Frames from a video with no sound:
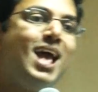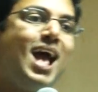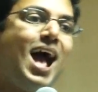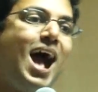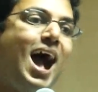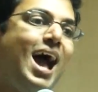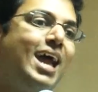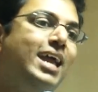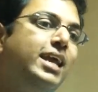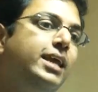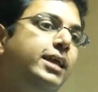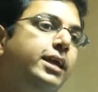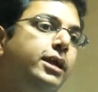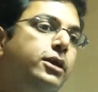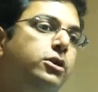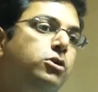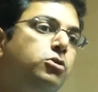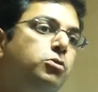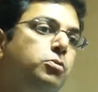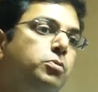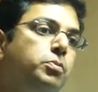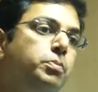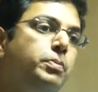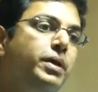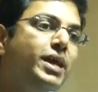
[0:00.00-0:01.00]
I get
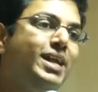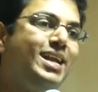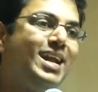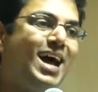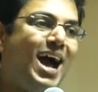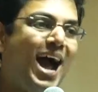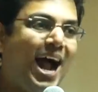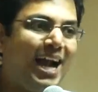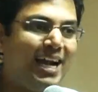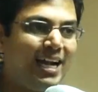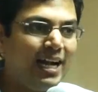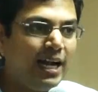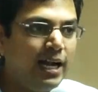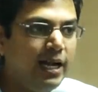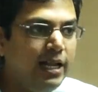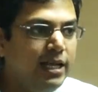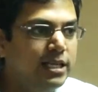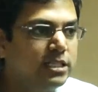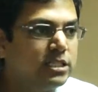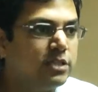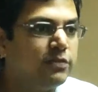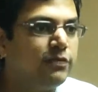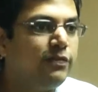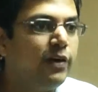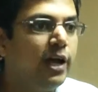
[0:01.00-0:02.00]
to meet at
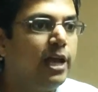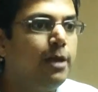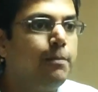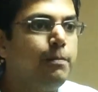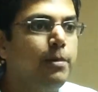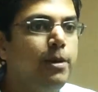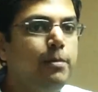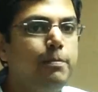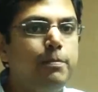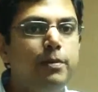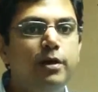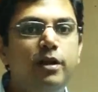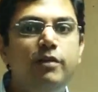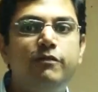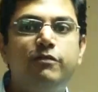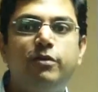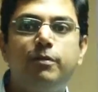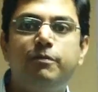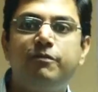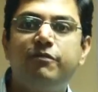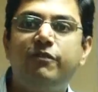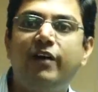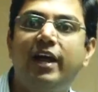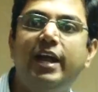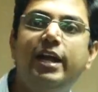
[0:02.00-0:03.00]
least 5 people
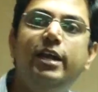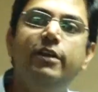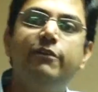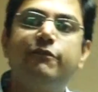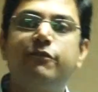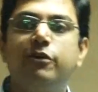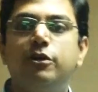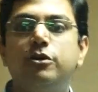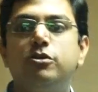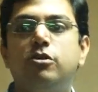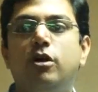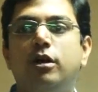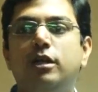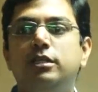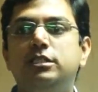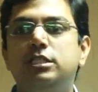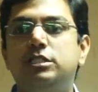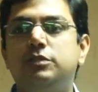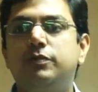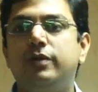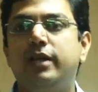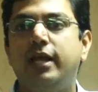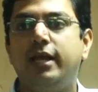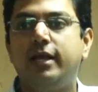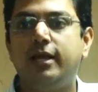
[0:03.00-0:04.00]
from 5 different
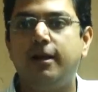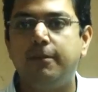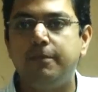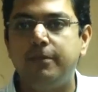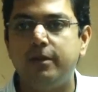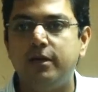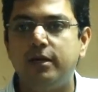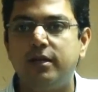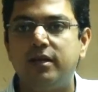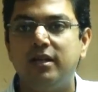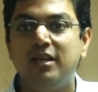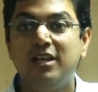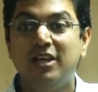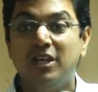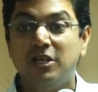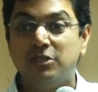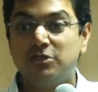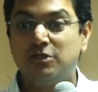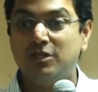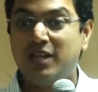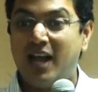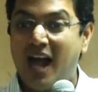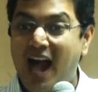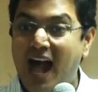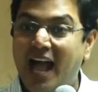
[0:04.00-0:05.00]
colleges when I come here.
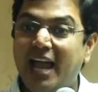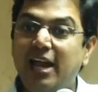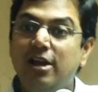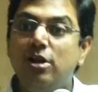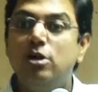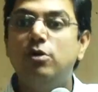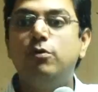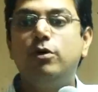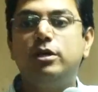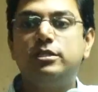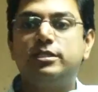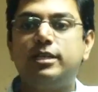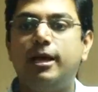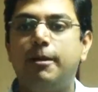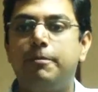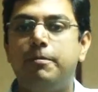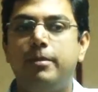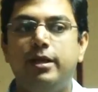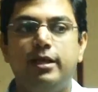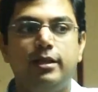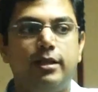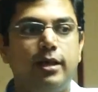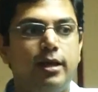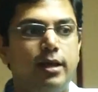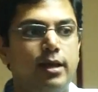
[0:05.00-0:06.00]
So I know what's
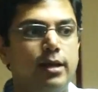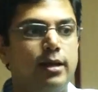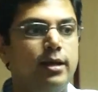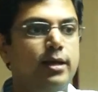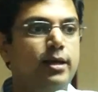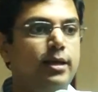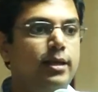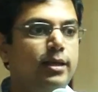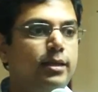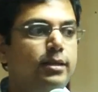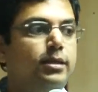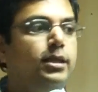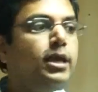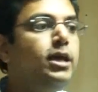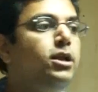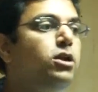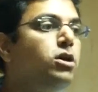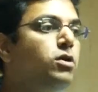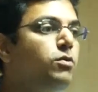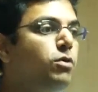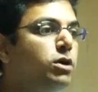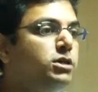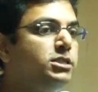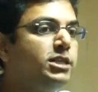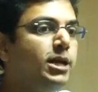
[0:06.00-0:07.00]
happening there. They know
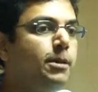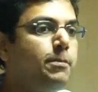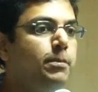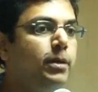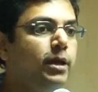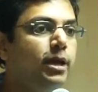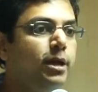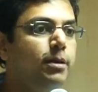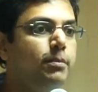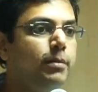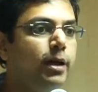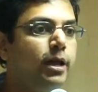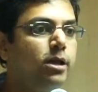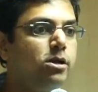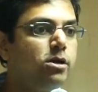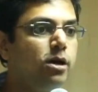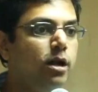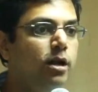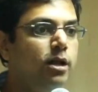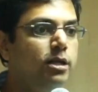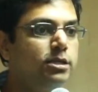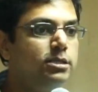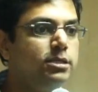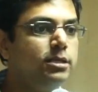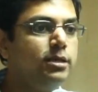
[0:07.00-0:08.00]
what's happening in my
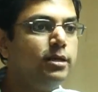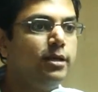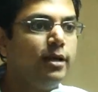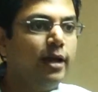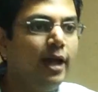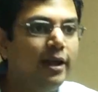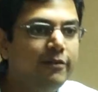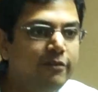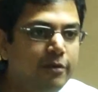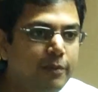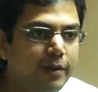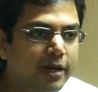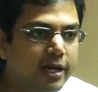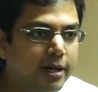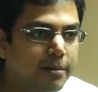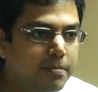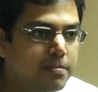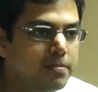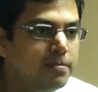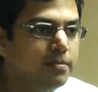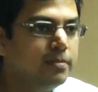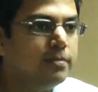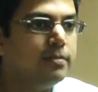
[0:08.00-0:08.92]
college, and we become